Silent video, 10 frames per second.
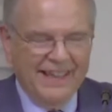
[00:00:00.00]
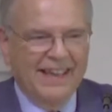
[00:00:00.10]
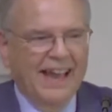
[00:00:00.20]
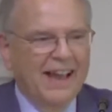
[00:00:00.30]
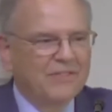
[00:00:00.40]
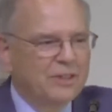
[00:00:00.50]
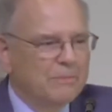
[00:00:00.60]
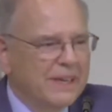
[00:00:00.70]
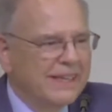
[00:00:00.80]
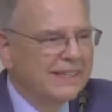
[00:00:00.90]
after
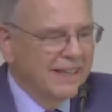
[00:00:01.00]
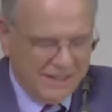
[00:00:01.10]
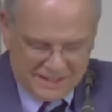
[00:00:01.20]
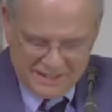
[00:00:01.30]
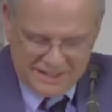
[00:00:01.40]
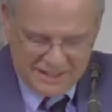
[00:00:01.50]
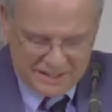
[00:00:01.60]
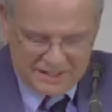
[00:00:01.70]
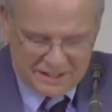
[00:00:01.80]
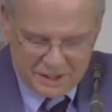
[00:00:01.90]
being dunked in
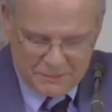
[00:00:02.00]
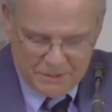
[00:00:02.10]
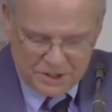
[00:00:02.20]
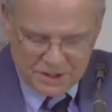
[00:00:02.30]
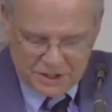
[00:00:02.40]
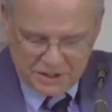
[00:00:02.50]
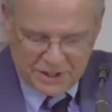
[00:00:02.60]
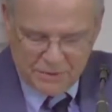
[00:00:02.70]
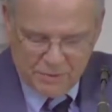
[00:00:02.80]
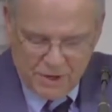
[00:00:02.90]
this
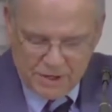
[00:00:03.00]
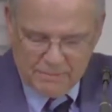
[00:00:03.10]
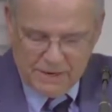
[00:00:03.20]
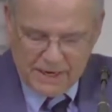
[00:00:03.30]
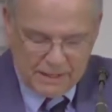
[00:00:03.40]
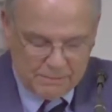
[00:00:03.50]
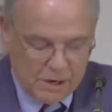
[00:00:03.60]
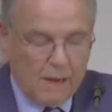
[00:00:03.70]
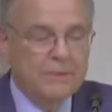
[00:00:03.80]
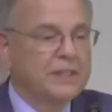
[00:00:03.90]
suspicious-looking water, making
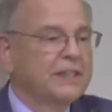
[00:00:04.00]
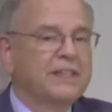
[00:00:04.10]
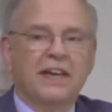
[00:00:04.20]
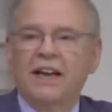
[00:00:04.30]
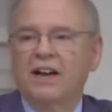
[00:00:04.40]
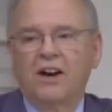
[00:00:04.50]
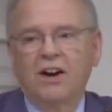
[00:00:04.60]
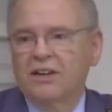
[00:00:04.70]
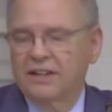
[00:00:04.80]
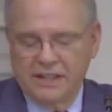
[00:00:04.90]
promises I
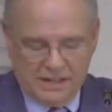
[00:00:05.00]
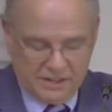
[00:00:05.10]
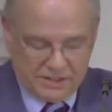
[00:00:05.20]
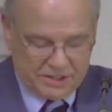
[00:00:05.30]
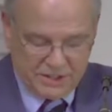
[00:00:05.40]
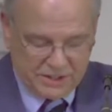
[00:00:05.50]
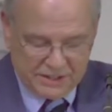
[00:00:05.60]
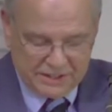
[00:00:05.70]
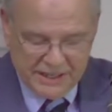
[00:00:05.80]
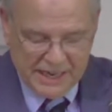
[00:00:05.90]
hardly
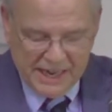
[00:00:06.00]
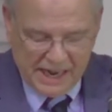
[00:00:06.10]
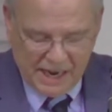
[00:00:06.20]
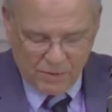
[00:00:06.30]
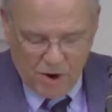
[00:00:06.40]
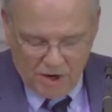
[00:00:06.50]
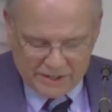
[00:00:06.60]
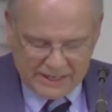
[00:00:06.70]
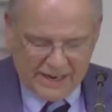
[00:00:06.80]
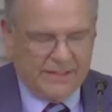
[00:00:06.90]
understood, I
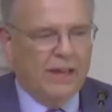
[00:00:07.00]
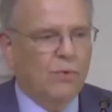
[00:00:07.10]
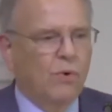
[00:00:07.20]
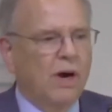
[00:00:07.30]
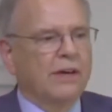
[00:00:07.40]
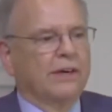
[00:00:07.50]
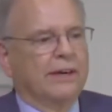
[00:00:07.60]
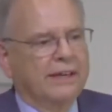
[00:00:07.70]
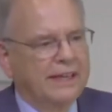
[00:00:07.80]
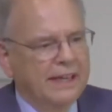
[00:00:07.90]
walked out of that
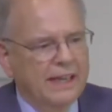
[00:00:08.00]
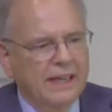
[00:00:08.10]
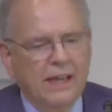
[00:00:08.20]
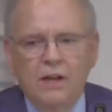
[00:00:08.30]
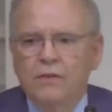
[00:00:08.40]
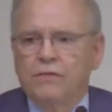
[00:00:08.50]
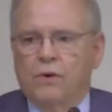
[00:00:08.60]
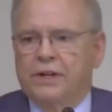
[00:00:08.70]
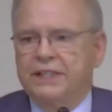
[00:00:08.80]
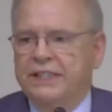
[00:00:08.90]
water
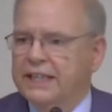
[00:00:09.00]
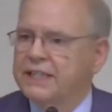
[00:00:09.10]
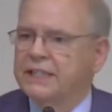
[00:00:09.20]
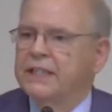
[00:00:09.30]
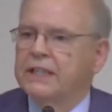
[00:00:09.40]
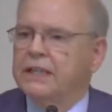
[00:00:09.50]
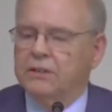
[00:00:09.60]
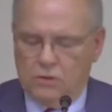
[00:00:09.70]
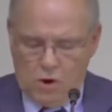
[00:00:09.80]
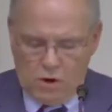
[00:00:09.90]
for a
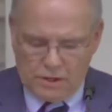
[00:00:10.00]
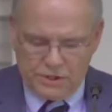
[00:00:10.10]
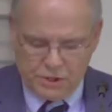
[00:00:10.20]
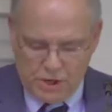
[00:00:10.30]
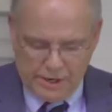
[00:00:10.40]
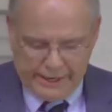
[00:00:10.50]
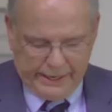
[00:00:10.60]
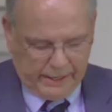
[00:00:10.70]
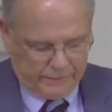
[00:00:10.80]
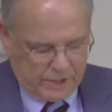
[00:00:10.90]
60-year-long
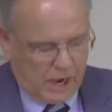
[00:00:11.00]
journey of